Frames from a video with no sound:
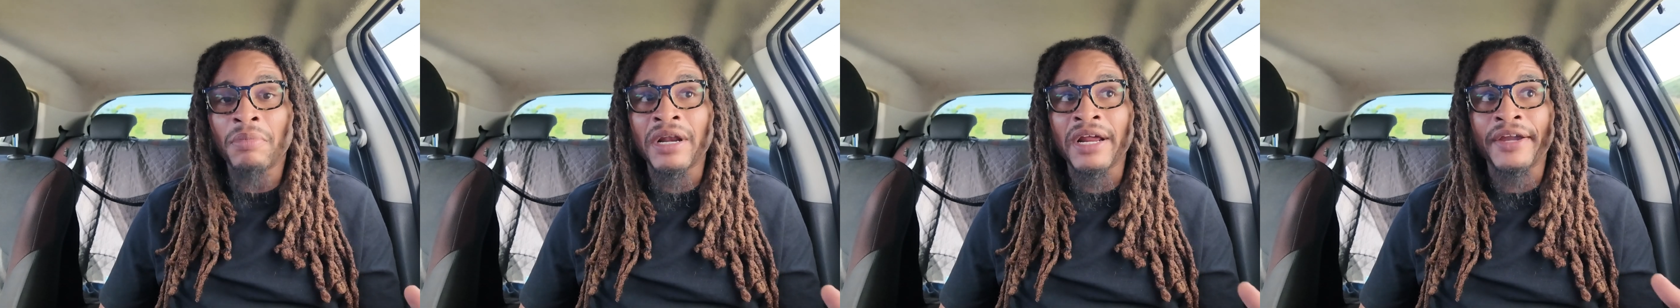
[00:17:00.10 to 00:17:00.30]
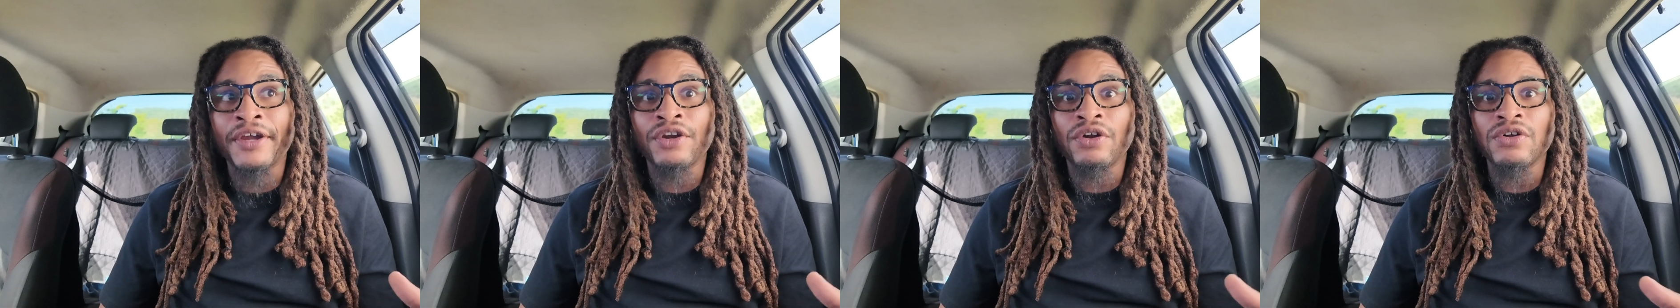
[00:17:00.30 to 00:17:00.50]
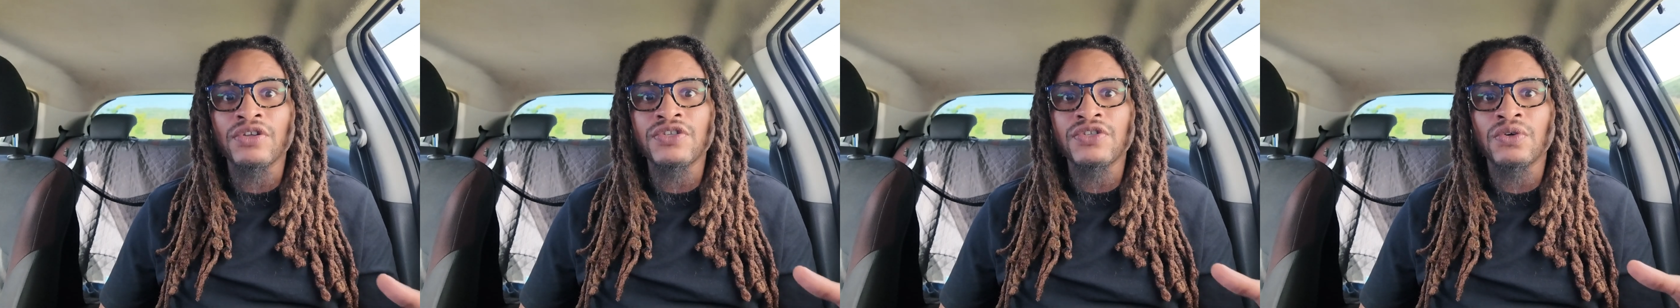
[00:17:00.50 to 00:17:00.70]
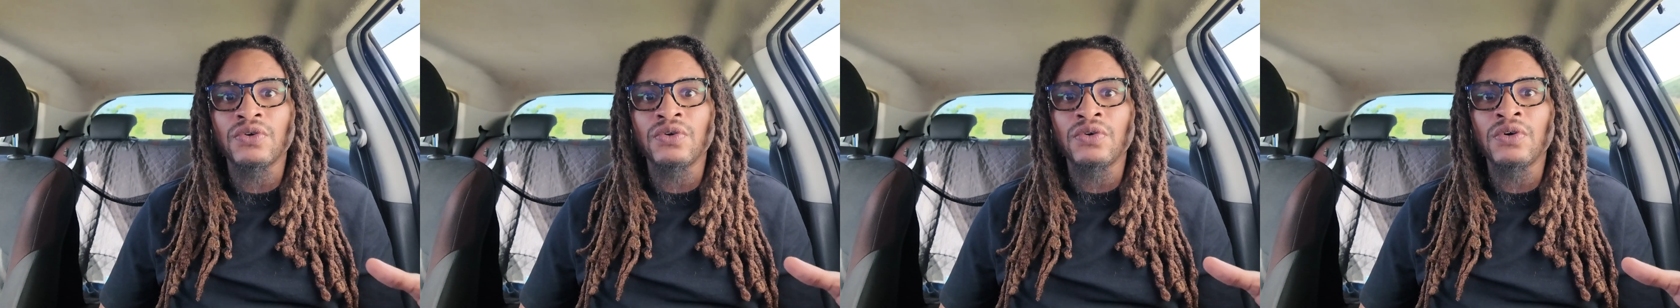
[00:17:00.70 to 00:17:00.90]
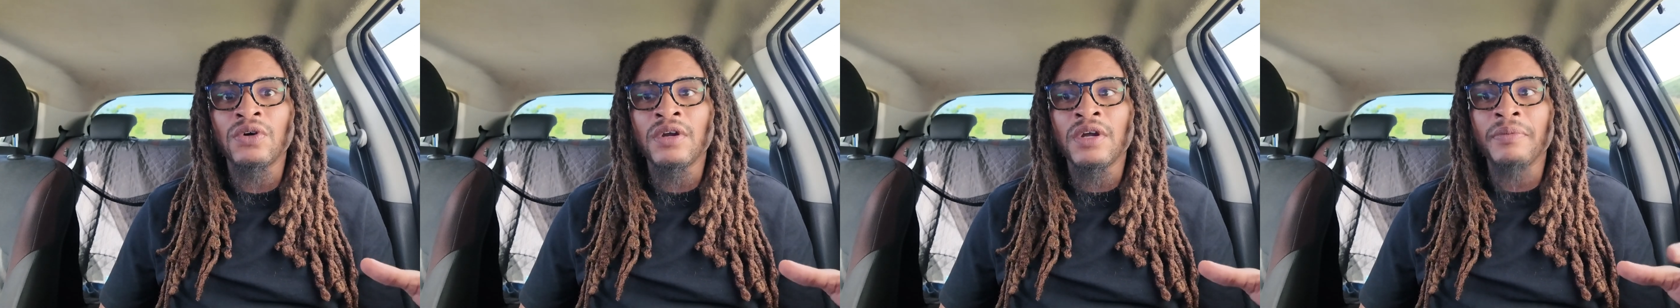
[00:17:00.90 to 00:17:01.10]
I can
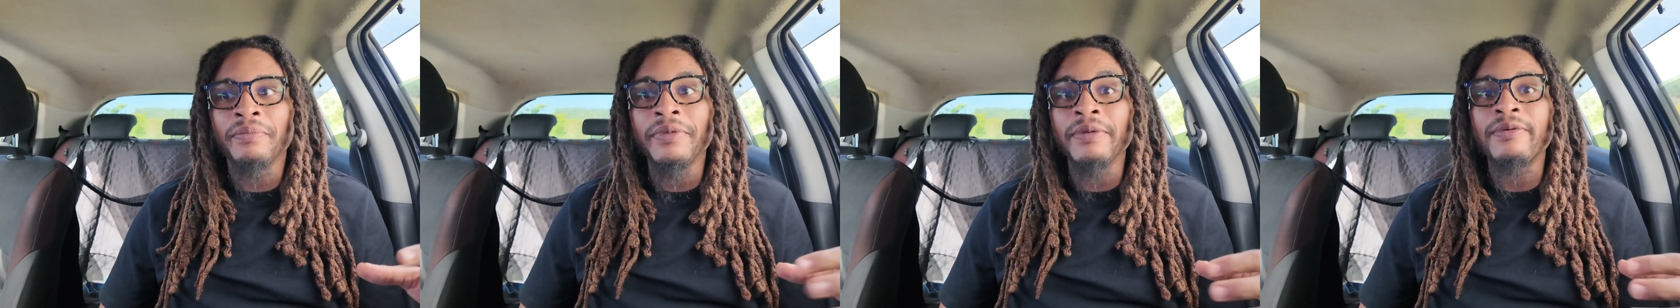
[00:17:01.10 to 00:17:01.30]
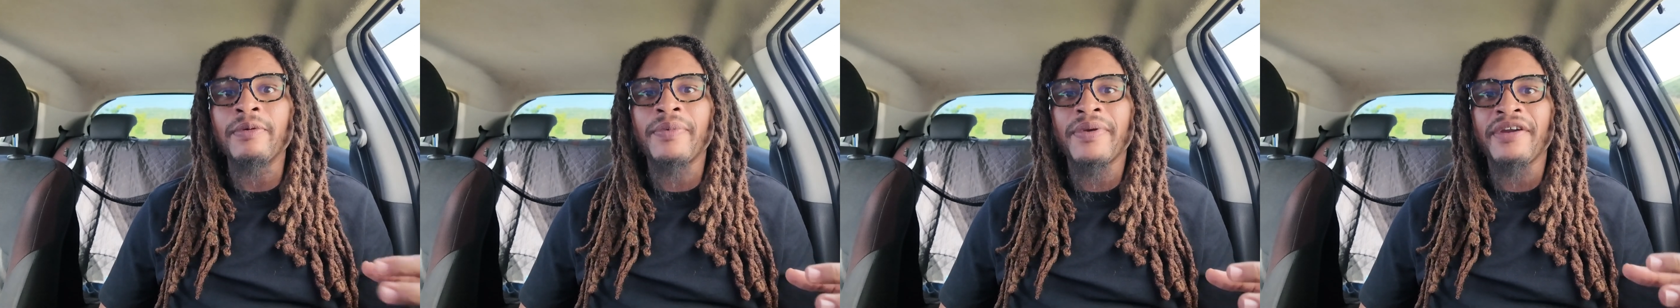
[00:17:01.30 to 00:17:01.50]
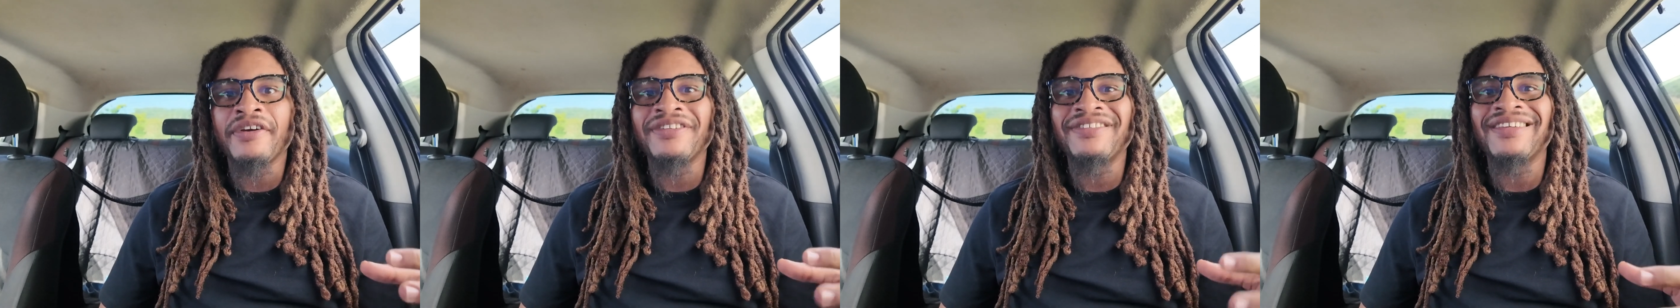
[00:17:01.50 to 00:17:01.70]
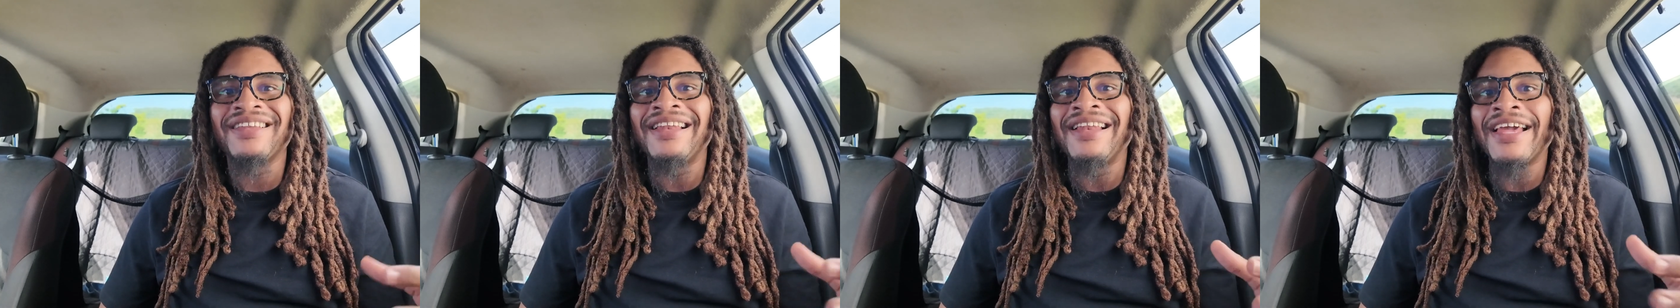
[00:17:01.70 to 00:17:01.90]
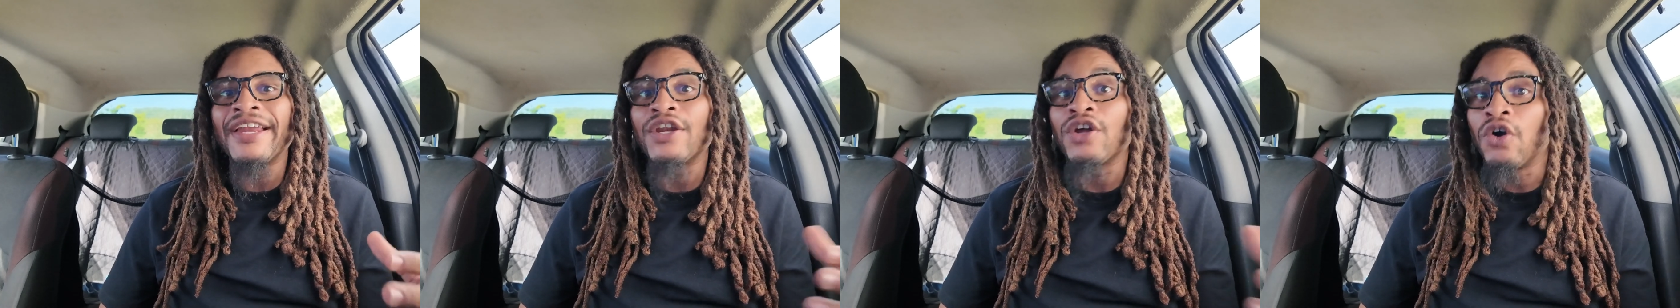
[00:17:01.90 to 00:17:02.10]
also be prepared to
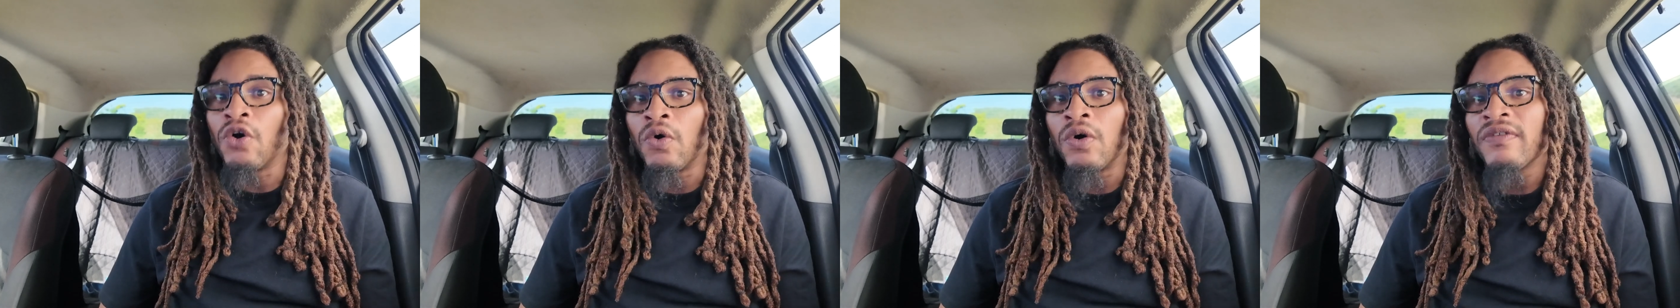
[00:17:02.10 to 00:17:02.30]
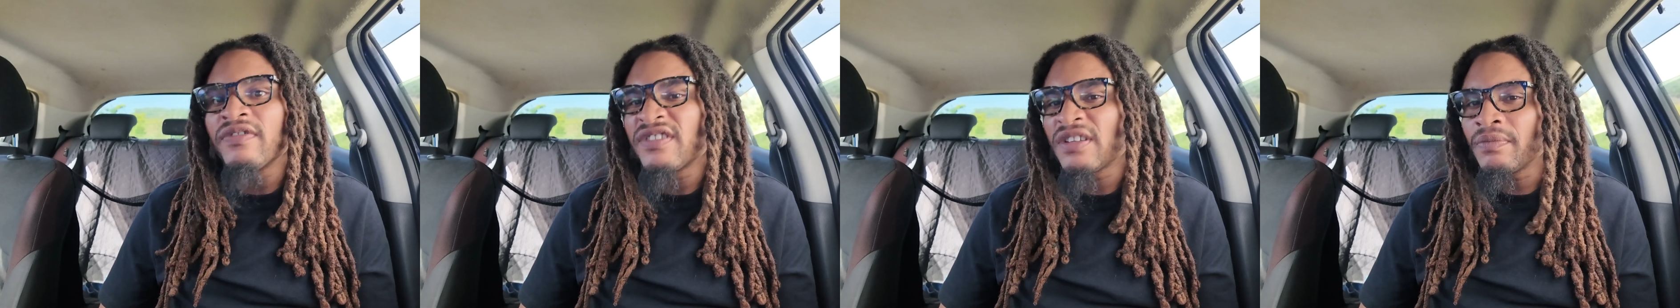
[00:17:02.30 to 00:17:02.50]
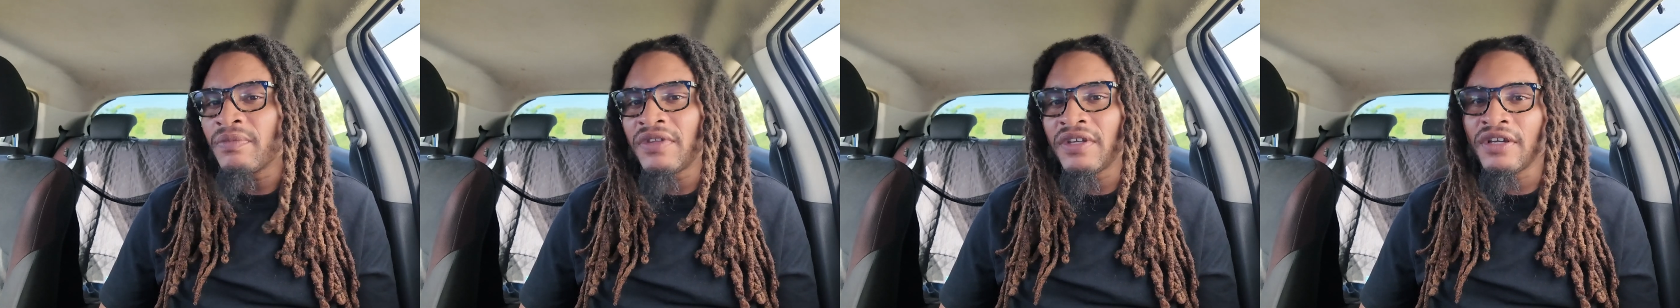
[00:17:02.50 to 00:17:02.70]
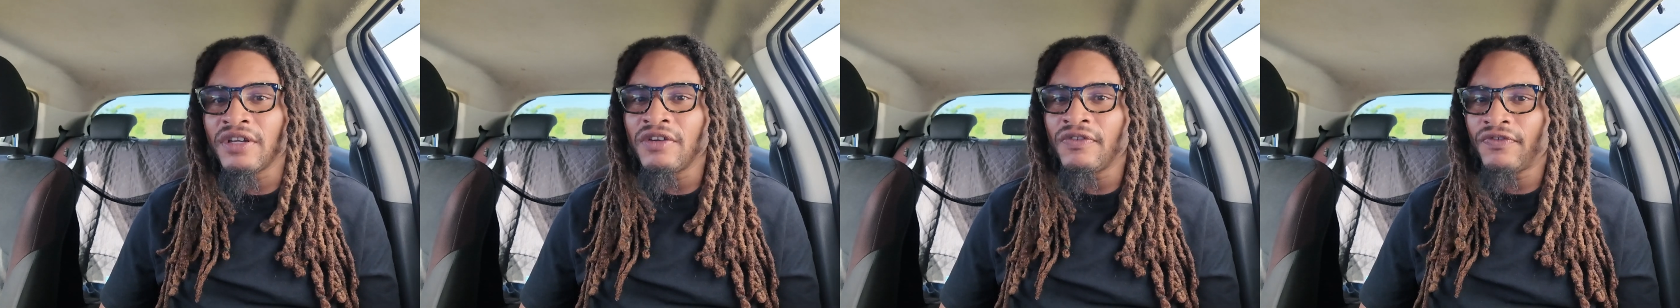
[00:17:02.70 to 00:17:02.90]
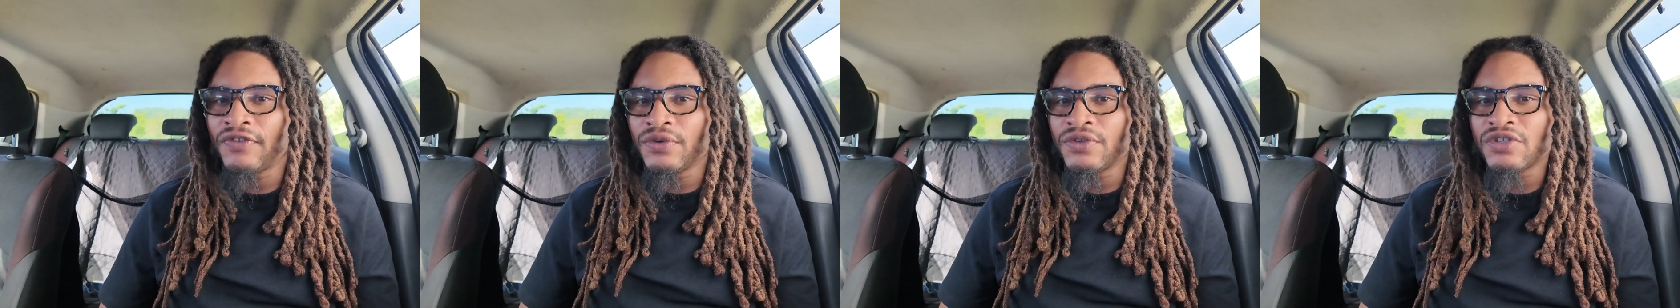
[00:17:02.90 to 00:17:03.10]
let go of something in
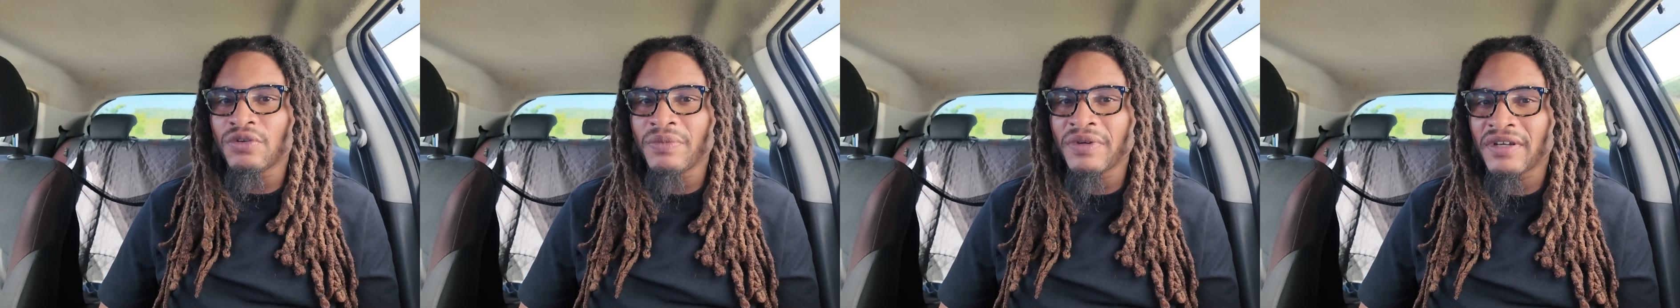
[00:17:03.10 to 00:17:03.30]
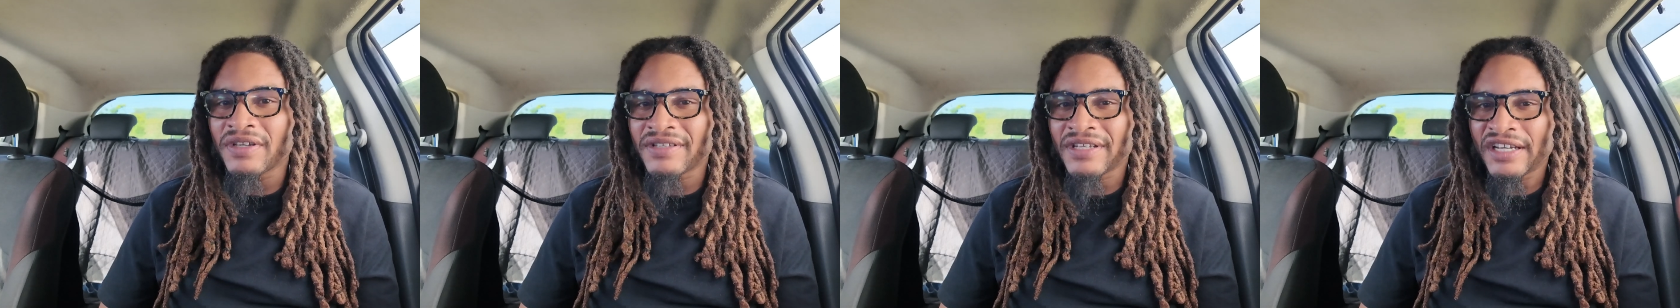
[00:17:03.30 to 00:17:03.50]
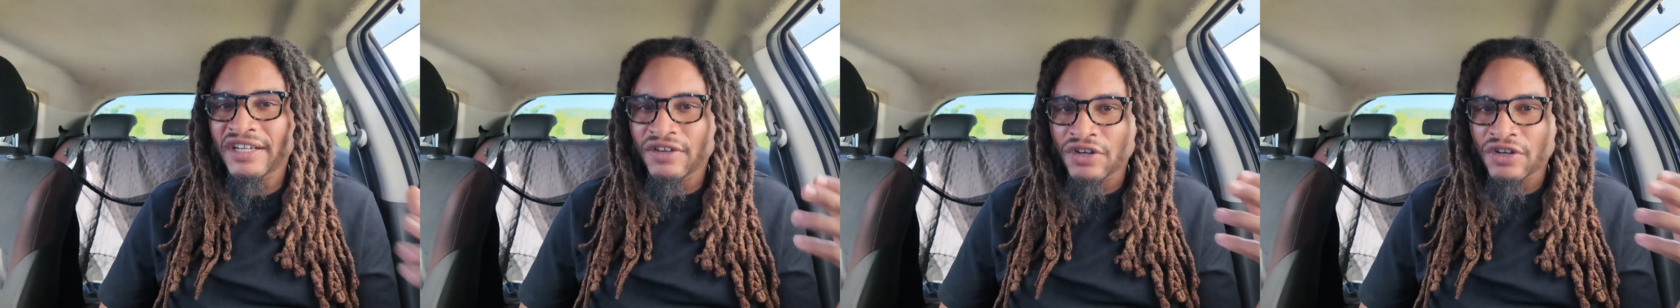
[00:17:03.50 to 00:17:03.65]
the future because I